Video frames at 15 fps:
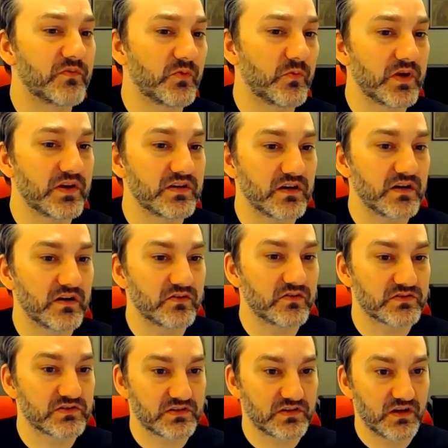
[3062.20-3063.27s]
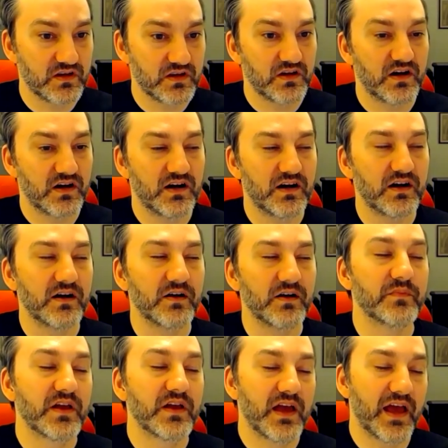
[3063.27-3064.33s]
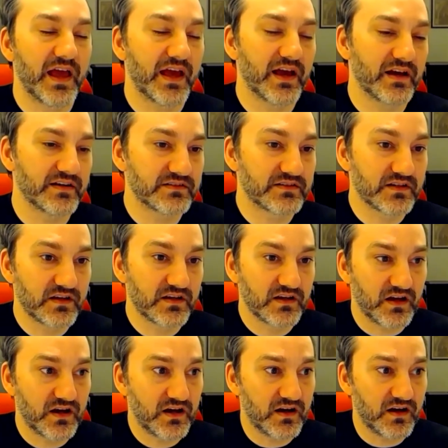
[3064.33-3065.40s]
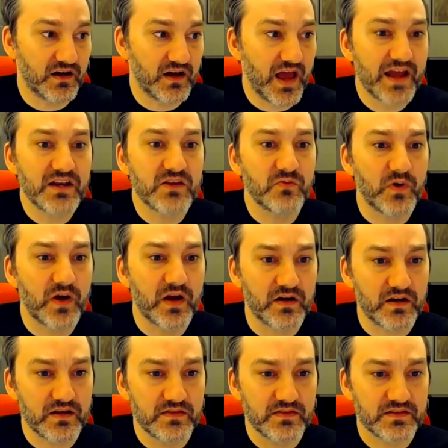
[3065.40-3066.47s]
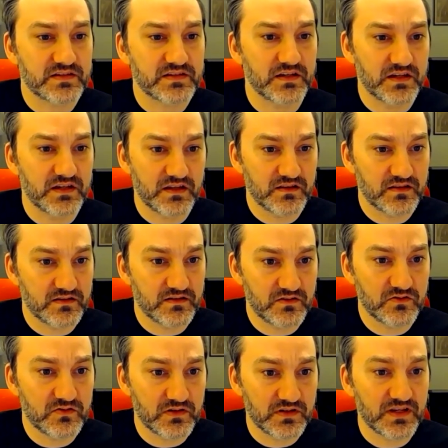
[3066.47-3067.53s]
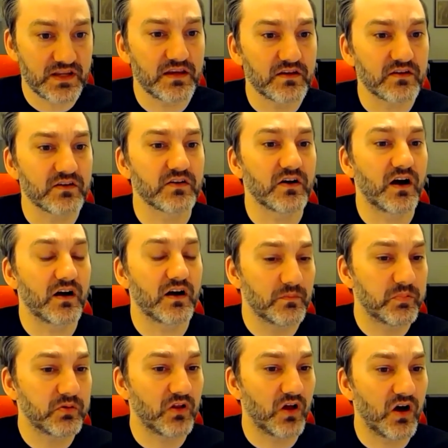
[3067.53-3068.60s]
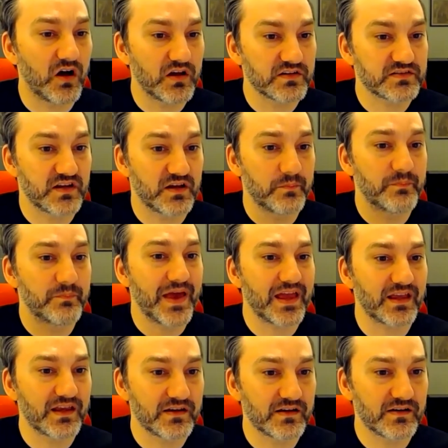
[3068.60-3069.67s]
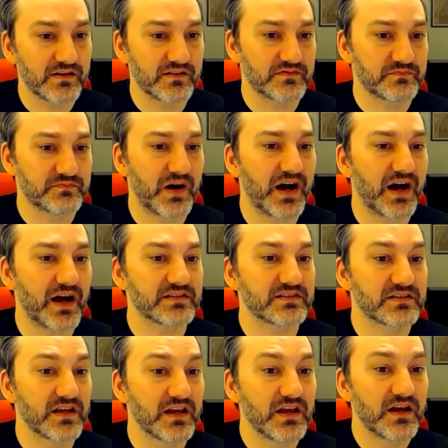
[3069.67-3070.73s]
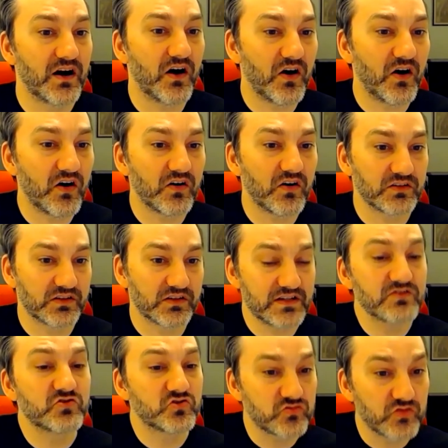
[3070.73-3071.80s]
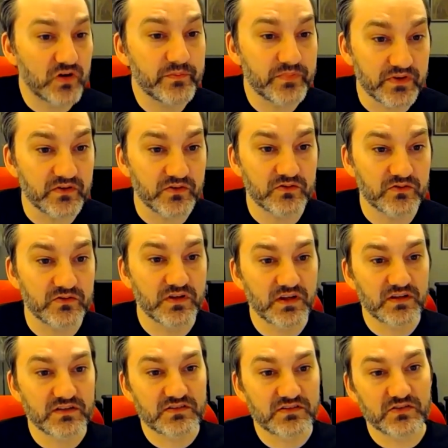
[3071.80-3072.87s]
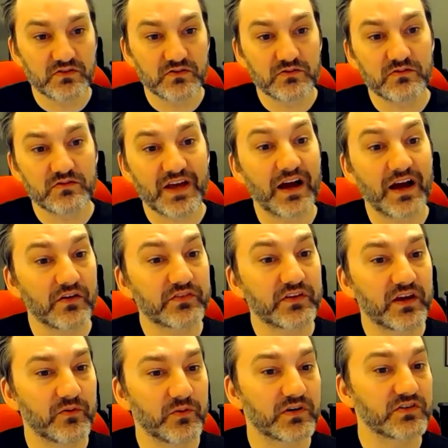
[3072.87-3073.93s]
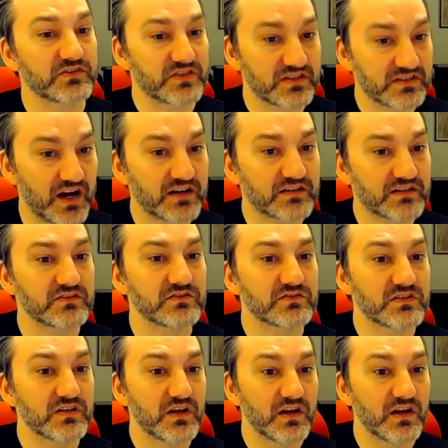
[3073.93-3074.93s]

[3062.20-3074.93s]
windows, and anywhere in the city, you can hear an applause, a banging of pots, all in tribute to the healthcare workers, the doctors,